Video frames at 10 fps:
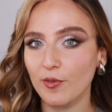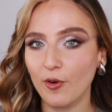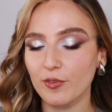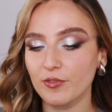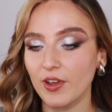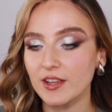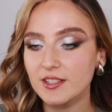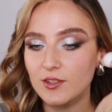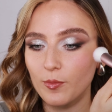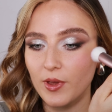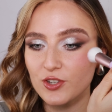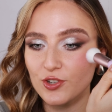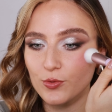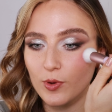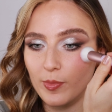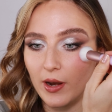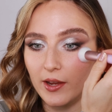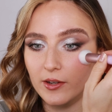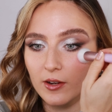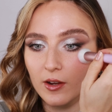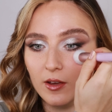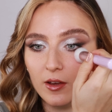of our face, so make sure to apply it